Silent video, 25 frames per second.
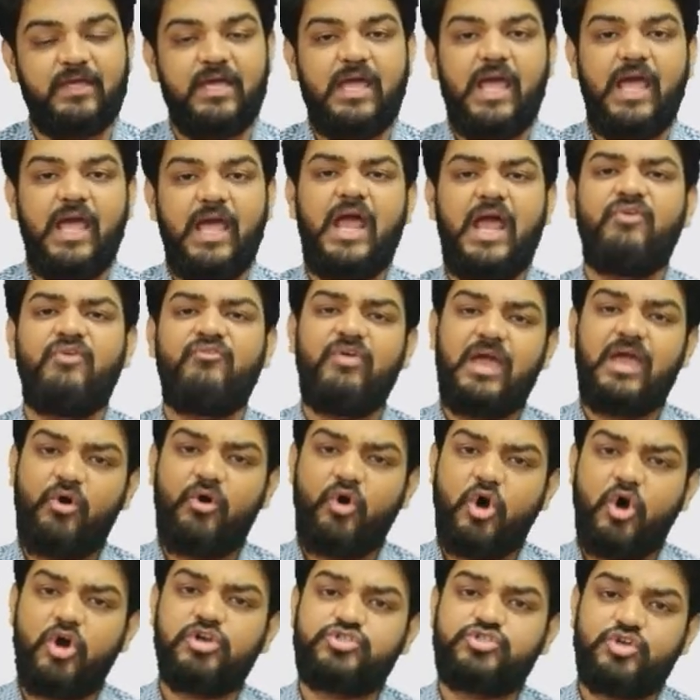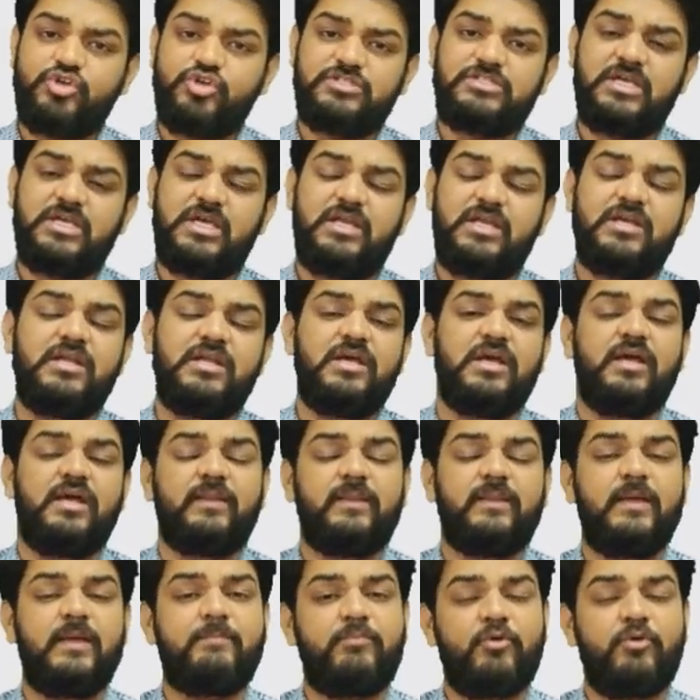And we have also seen
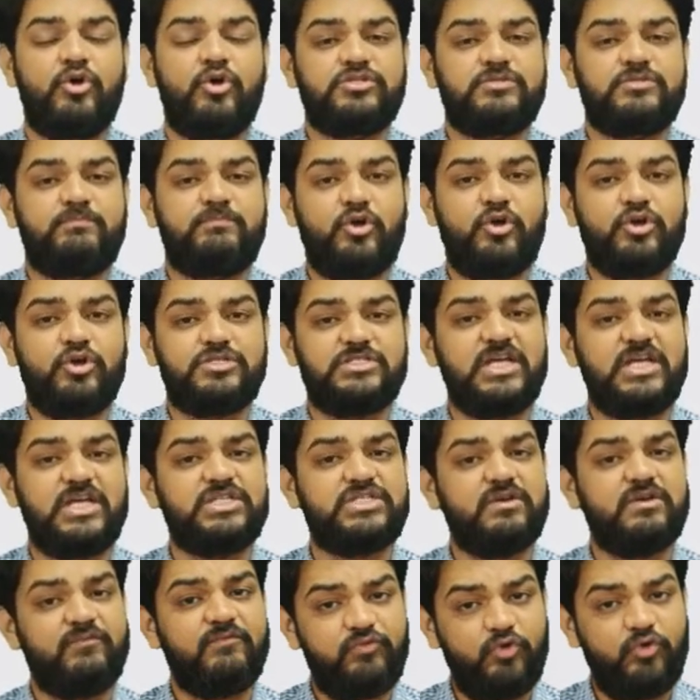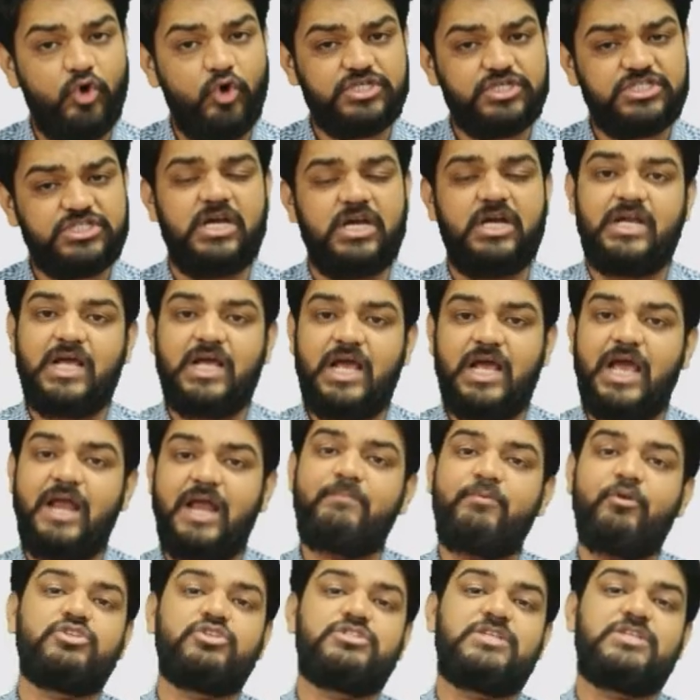the process flow sheet and
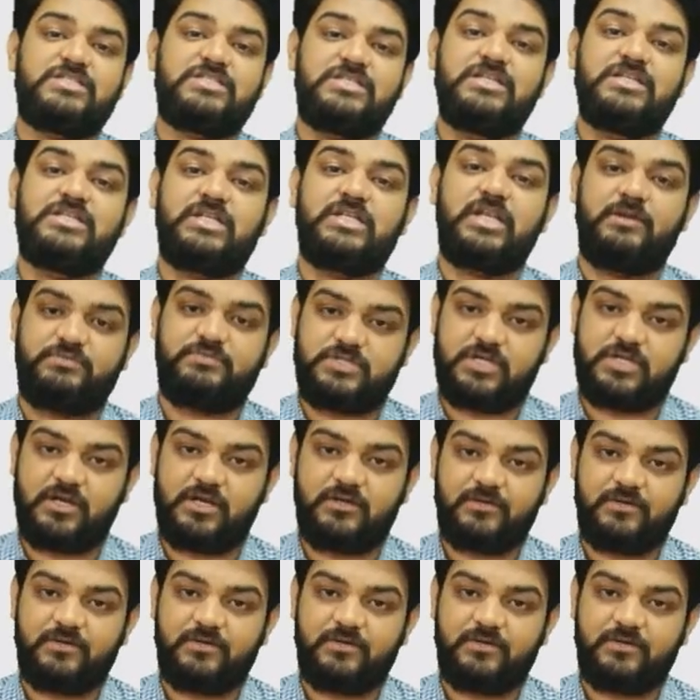process description.